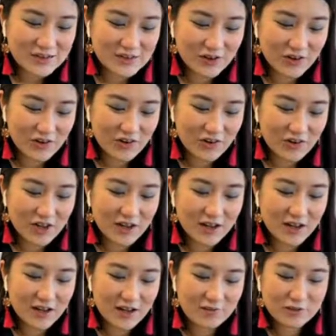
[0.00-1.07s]
So
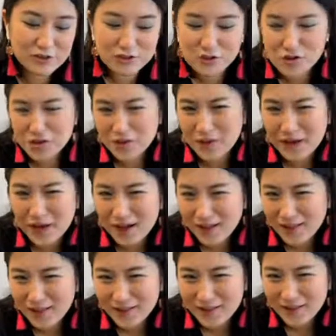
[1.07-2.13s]
I wasn't sure what
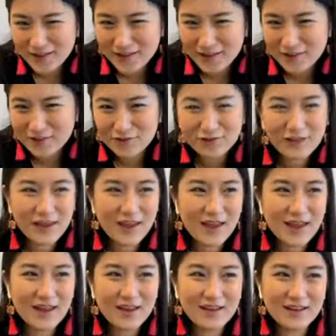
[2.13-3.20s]
color I needed to
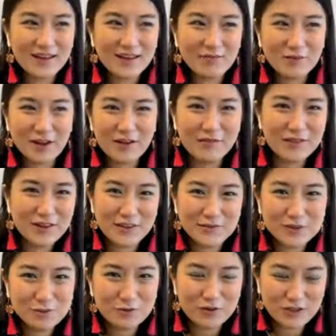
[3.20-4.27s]
get, and then whatever that
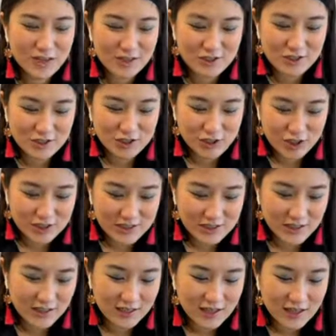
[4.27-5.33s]
was pretty, I just got
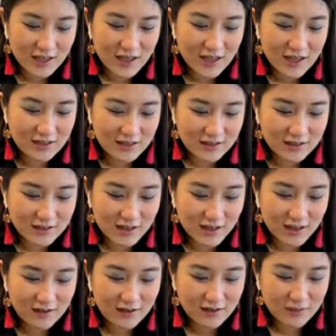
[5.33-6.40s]
it. And in the
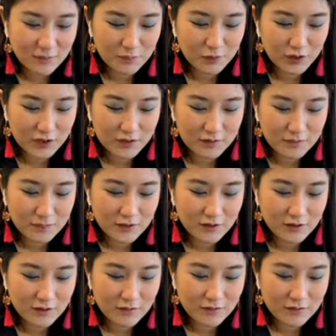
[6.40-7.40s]
end, quite a bit